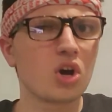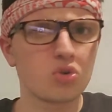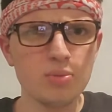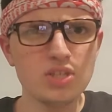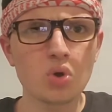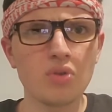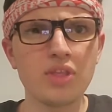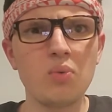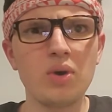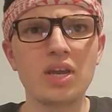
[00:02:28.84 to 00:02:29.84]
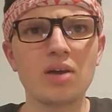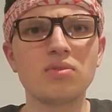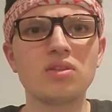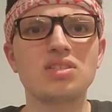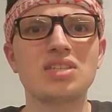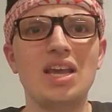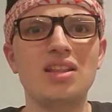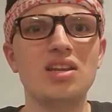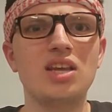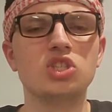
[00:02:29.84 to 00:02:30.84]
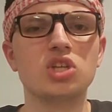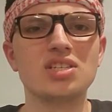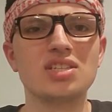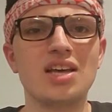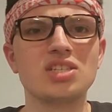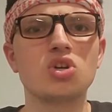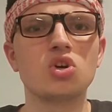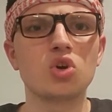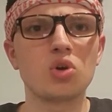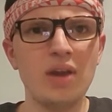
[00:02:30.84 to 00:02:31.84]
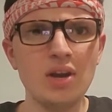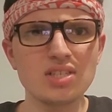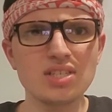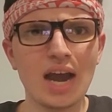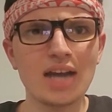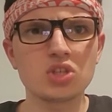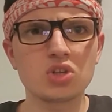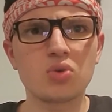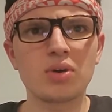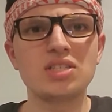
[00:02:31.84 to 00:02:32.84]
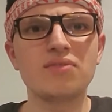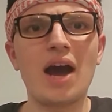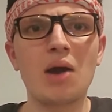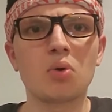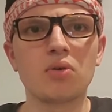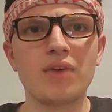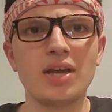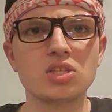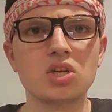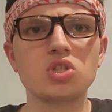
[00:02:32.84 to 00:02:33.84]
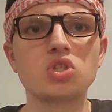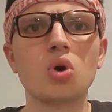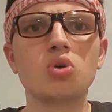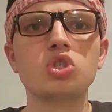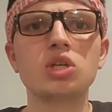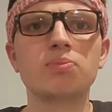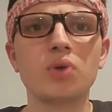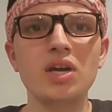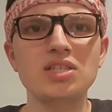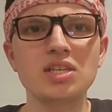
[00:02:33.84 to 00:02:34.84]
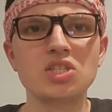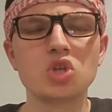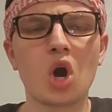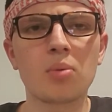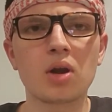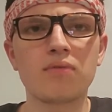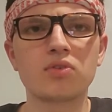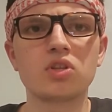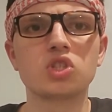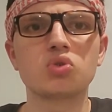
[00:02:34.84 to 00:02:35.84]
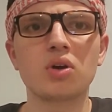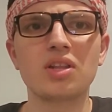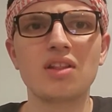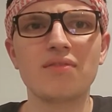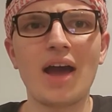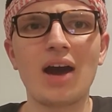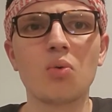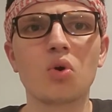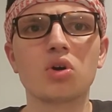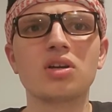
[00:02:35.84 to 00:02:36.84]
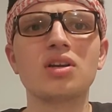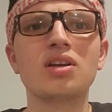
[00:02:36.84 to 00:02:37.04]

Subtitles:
Harumi's whole thing when it comes to hating the ninja is this. Her parents died during the Great Devourer event, so she praises Garmadon for destroying the Devourer.